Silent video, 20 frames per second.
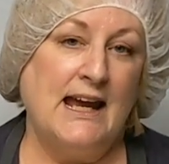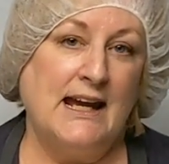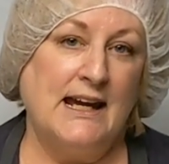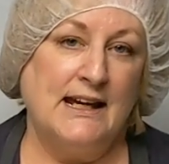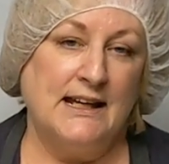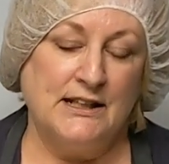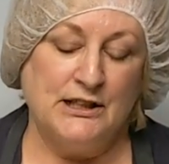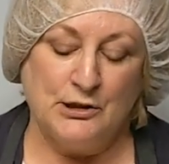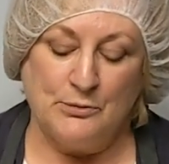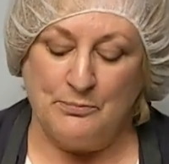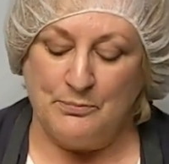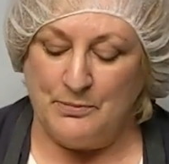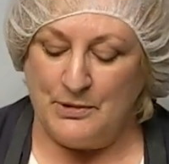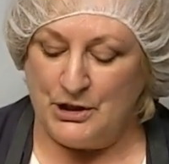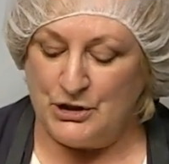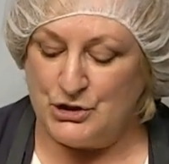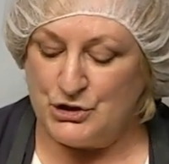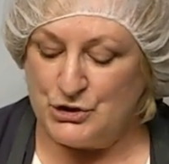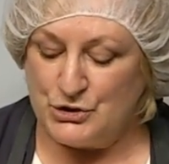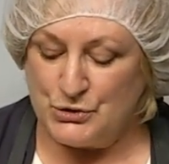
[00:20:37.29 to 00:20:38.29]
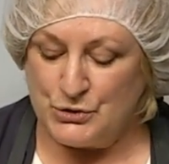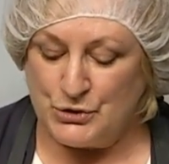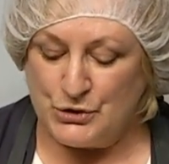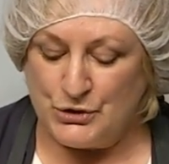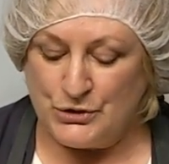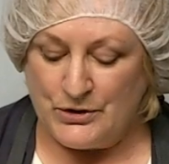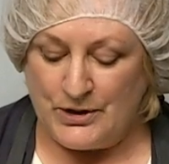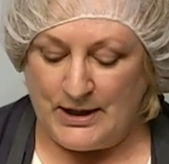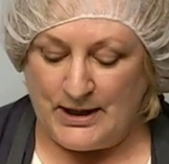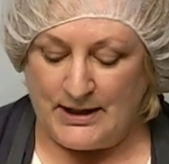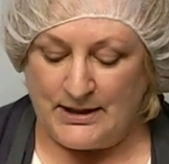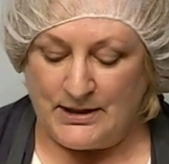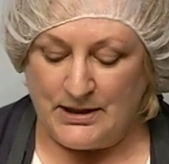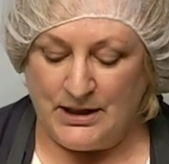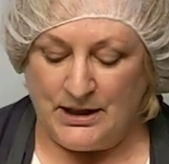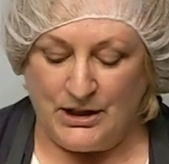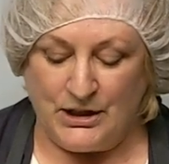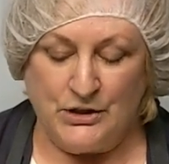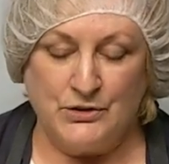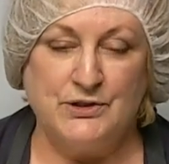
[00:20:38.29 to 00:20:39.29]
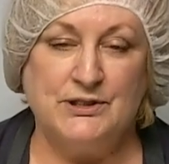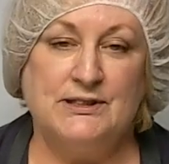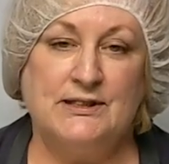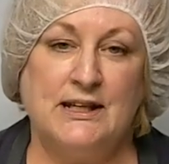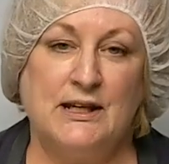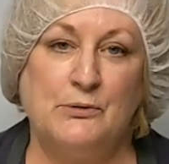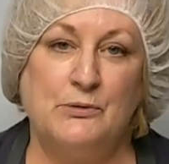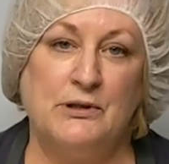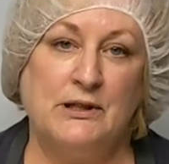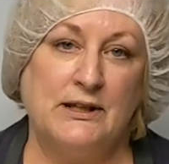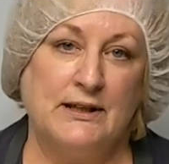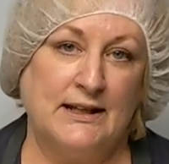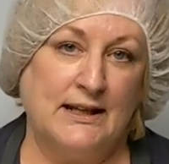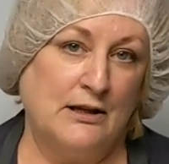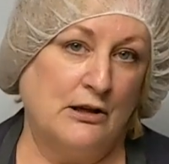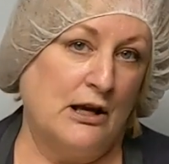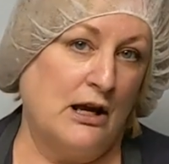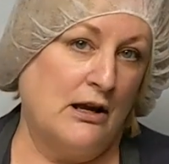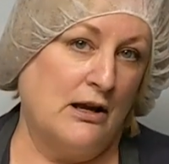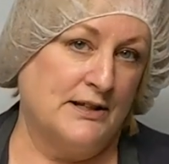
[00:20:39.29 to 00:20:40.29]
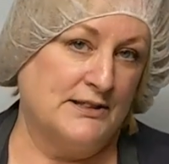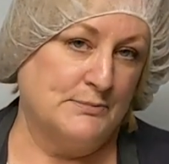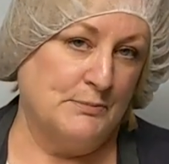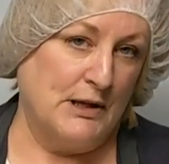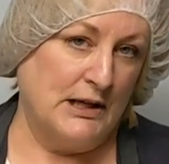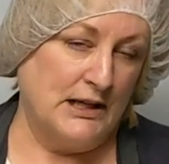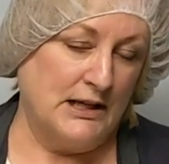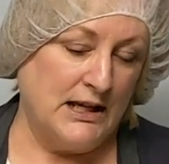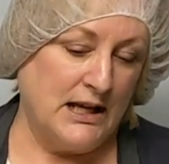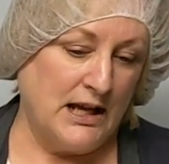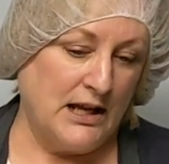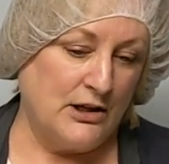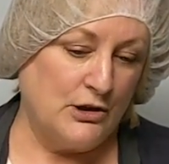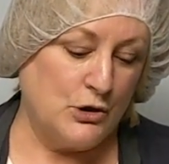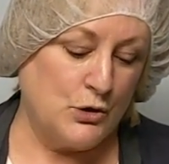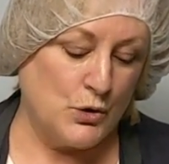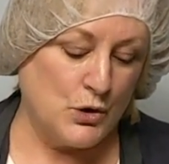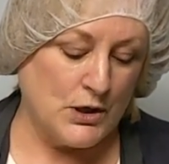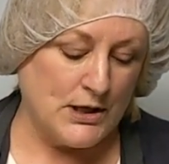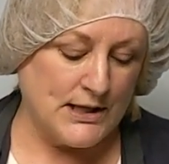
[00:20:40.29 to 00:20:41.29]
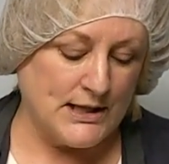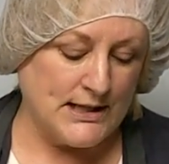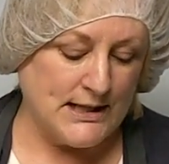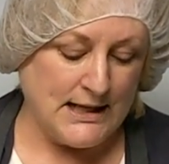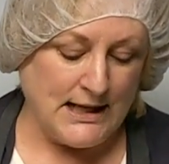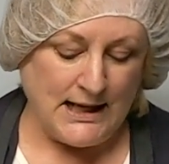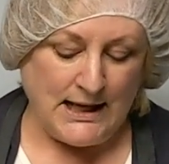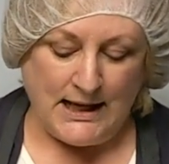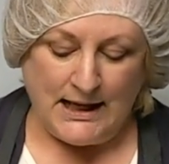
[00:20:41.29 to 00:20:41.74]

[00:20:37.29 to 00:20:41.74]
and make sure that you stay within the cosmetic category.